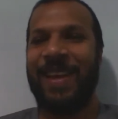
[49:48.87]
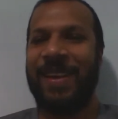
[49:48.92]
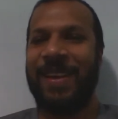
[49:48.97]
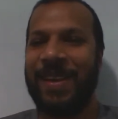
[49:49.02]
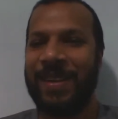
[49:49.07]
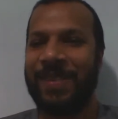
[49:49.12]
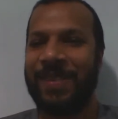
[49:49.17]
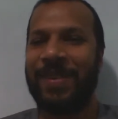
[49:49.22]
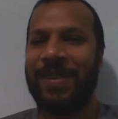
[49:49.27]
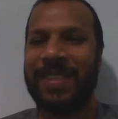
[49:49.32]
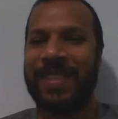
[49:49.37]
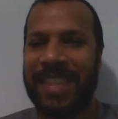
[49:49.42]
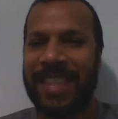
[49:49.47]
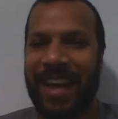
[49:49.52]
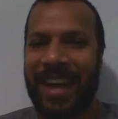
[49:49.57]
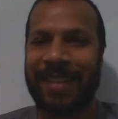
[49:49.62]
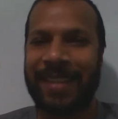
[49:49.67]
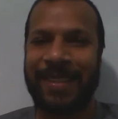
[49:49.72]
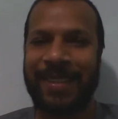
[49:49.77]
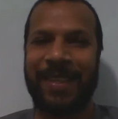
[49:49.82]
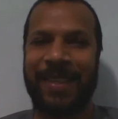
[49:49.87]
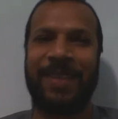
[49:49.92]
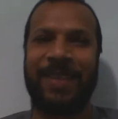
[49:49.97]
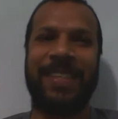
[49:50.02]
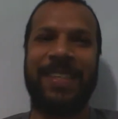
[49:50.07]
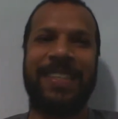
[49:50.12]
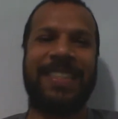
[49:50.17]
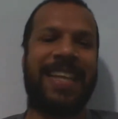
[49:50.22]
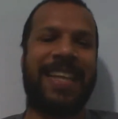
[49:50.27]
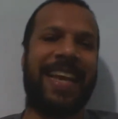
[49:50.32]
Goodwill is actually on
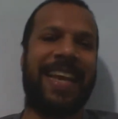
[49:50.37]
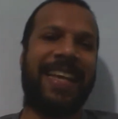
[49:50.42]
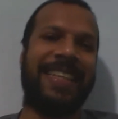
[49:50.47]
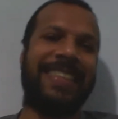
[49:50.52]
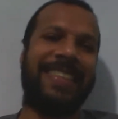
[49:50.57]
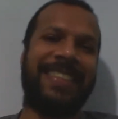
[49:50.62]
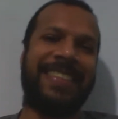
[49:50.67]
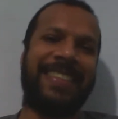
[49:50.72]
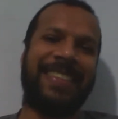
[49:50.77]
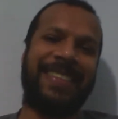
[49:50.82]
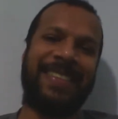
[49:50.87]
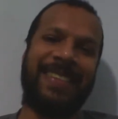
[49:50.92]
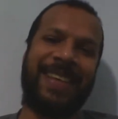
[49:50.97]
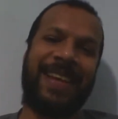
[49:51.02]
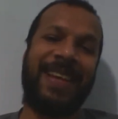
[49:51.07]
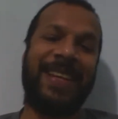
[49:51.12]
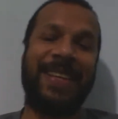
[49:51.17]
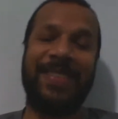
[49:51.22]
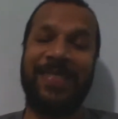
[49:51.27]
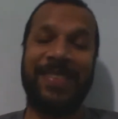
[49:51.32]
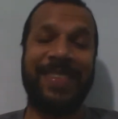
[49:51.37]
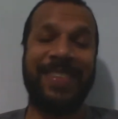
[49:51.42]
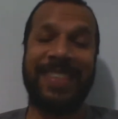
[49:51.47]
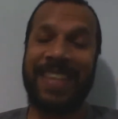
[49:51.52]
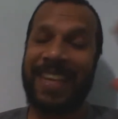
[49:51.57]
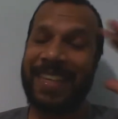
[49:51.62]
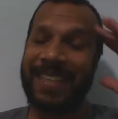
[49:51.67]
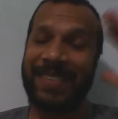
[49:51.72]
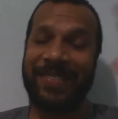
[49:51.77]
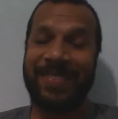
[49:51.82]
the slides. I didn't
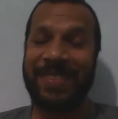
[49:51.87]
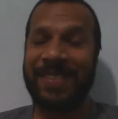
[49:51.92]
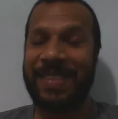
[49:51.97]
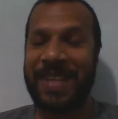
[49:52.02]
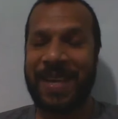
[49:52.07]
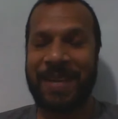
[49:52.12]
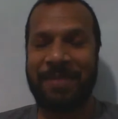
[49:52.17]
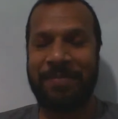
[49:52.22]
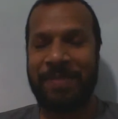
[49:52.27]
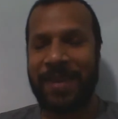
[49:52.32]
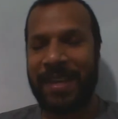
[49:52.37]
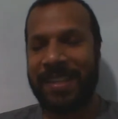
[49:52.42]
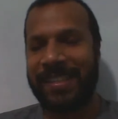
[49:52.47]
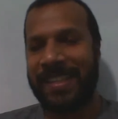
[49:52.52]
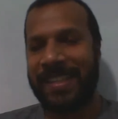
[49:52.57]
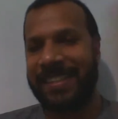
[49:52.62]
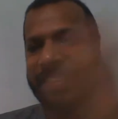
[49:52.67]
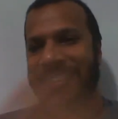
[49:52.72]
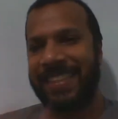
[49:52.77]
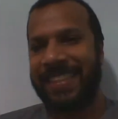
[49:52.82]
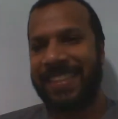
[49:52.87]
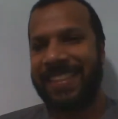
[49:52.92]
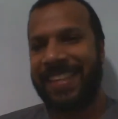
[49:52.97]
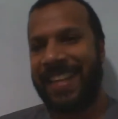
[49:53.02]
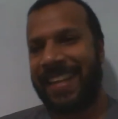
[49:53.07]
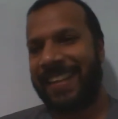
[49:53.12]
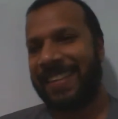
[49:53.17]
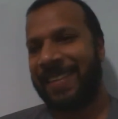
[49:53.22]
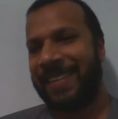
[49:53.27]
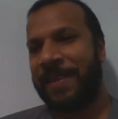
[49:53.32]
even pay attention to
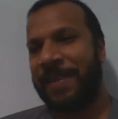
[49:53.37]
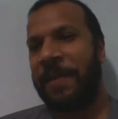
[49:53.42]
that.